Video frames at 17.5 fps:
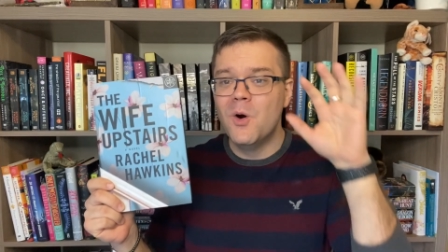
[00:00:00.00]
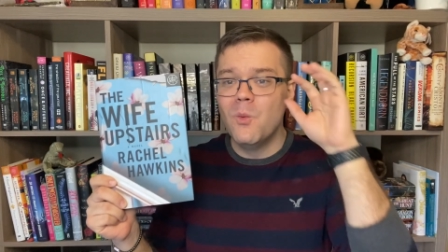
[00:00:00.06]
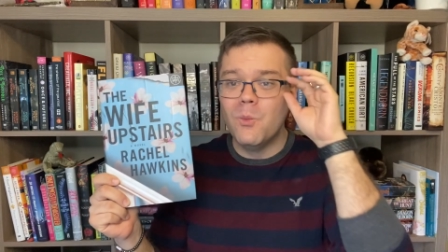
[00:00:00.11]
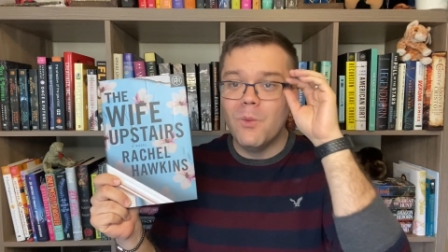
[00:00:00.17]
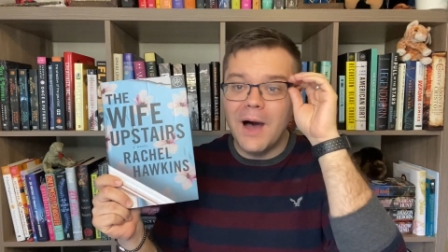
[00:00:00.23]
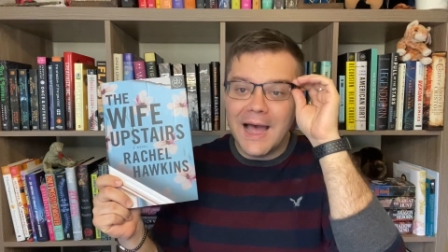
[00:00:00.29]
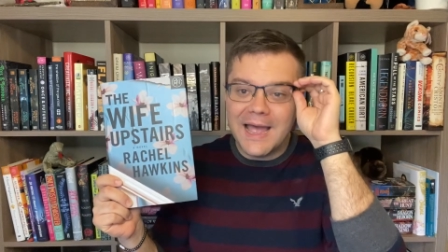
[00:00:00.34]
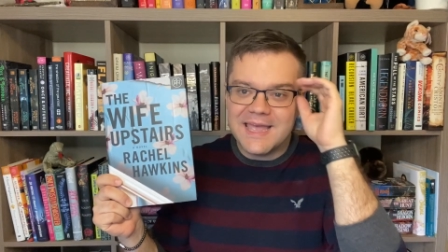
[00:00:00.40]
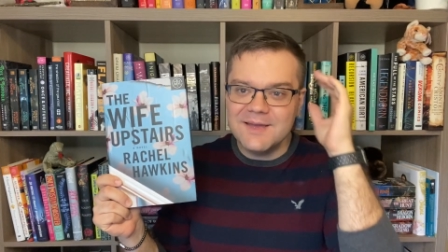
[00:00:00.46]

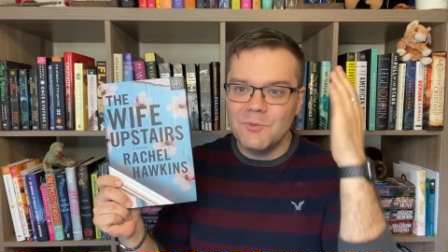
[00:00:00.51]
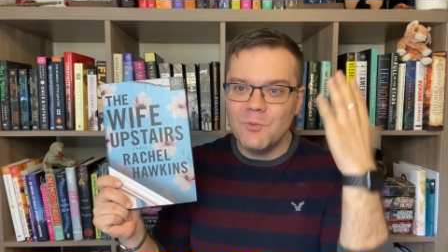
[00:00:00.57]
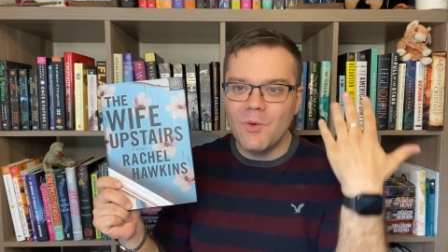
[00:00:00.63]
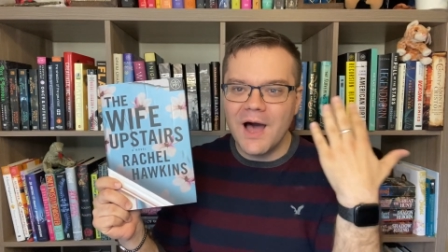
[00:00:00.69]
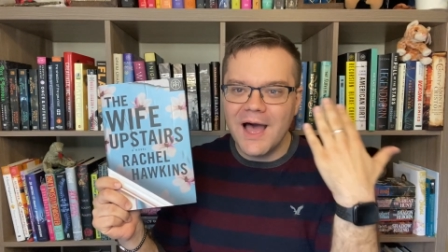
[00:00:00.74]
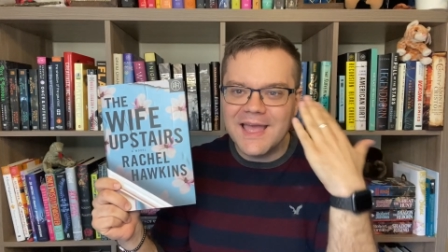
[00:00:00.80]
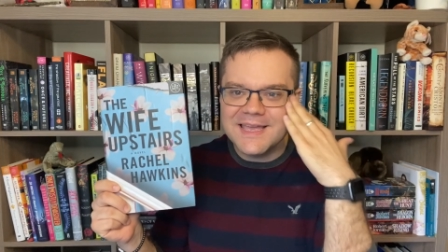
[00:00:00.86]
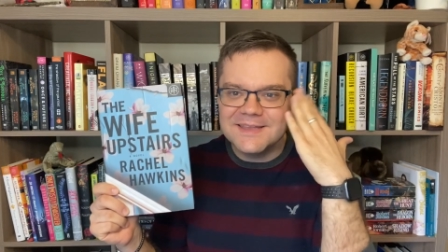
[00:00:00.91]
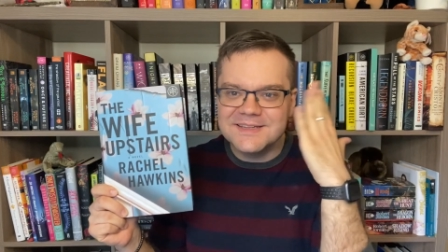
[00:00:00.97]

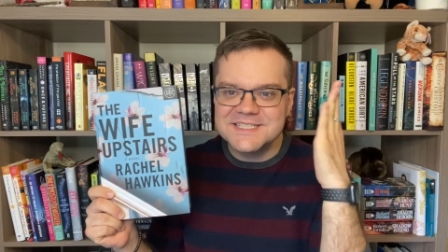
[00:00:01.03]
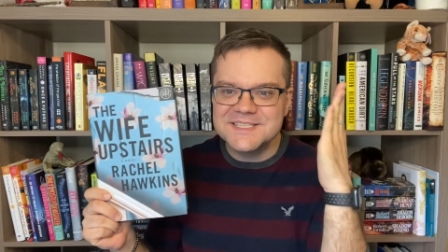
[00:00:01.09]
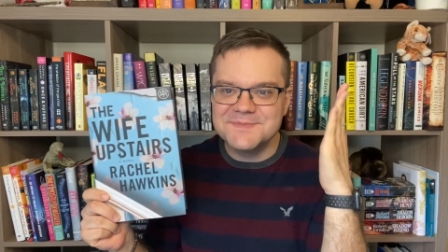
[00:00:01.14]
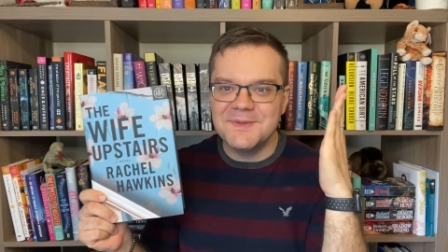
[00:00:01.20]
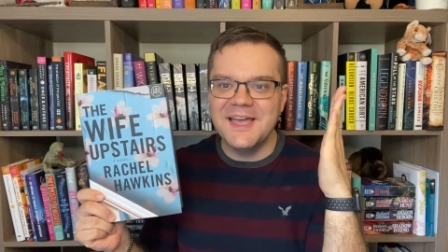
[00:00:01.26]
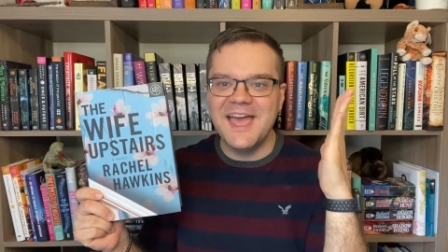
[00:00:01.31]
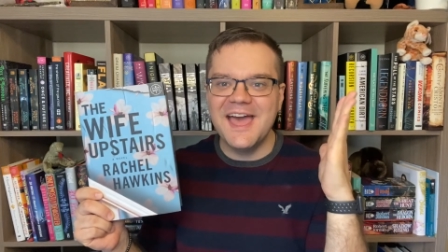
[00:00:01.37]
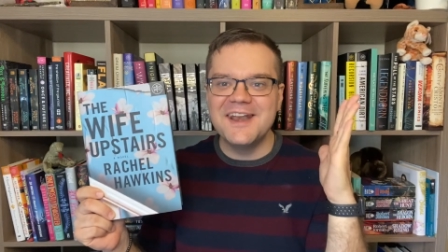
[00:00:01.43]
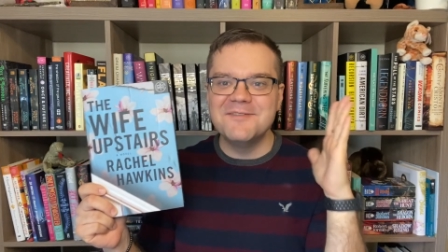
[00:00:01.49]
Why does
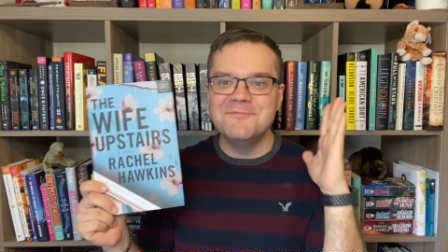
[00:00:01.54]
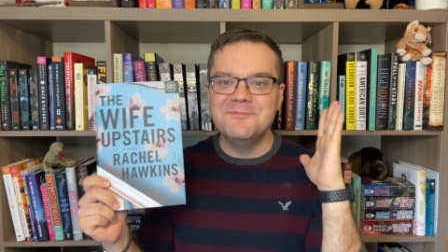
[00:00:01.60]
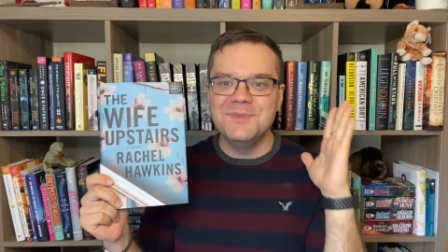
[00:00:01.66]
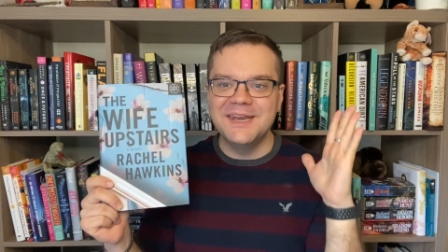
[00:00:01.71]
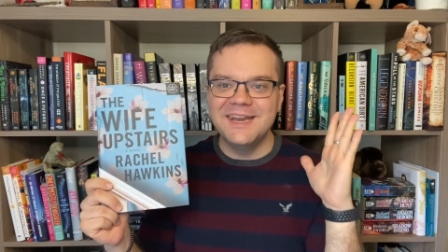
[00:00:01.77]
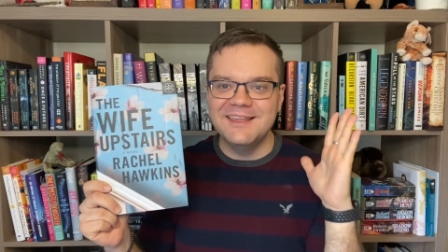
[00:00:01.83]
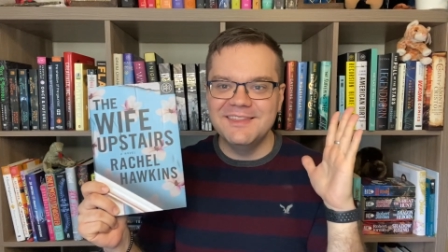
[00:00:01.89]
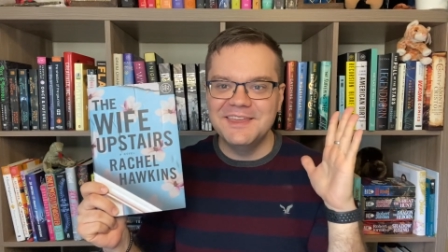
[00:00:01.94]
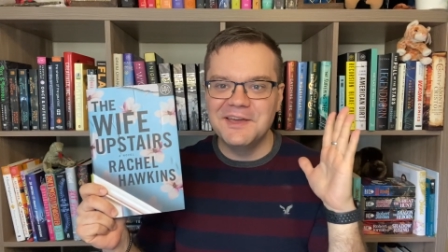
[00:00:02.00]
my head
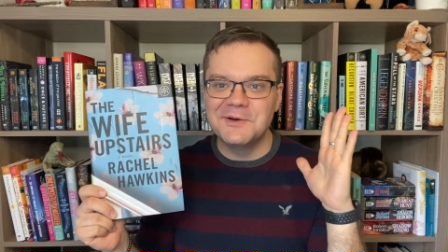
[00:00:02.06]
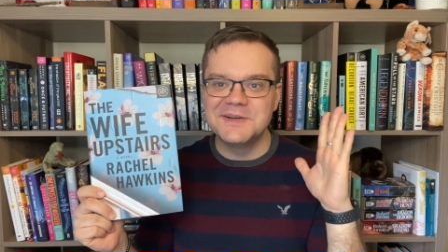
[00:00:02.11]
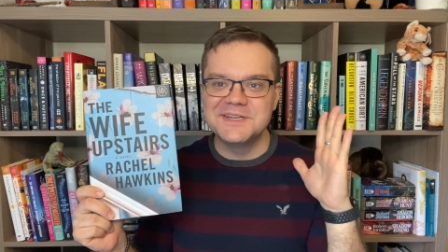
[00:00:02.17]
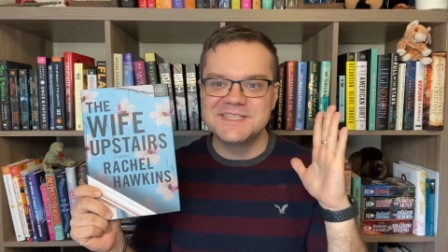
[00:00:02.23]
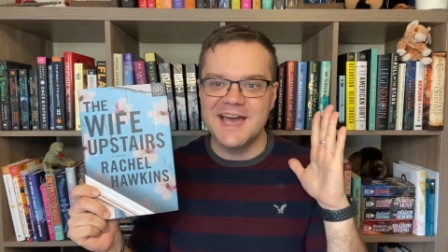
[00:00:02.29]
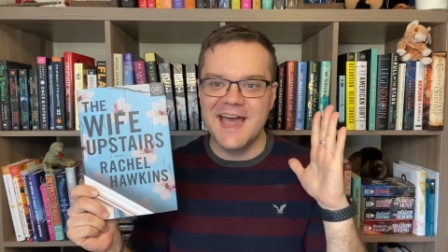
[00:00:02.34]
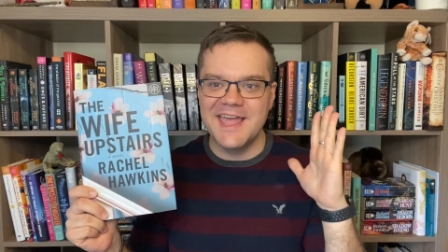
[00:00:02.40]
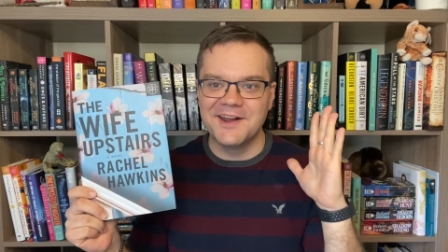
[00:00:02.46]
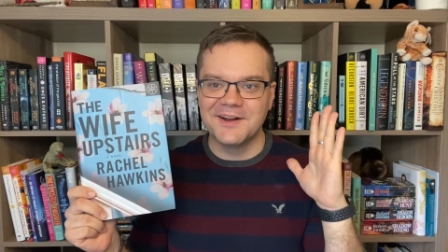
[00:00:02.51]
immediately go to
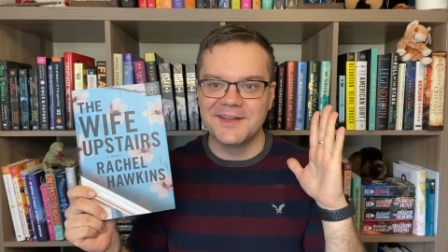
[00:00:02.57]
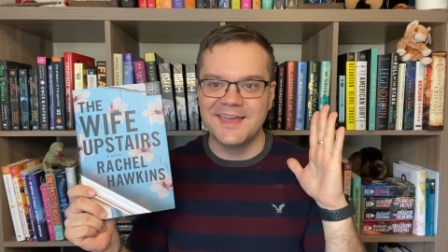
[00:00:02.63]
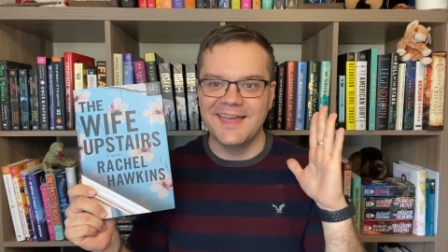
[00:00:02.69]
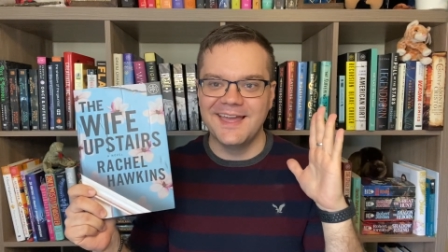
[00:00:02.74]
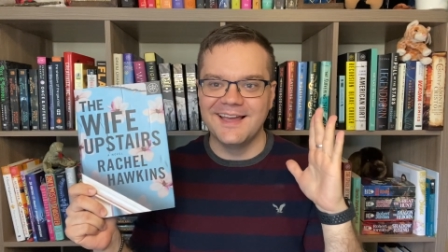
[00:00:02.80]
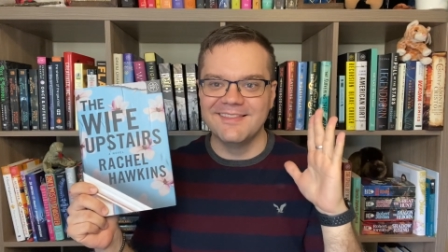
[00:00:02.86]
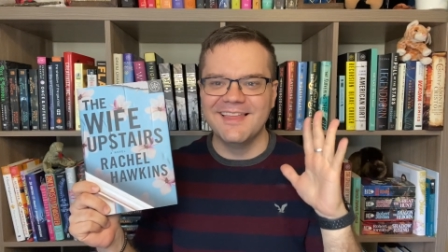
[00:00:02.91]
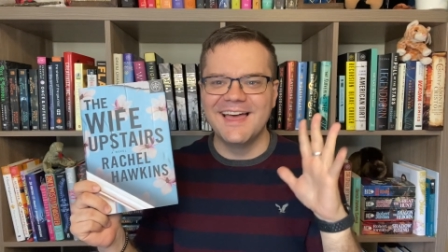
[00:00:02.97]
Tiger King?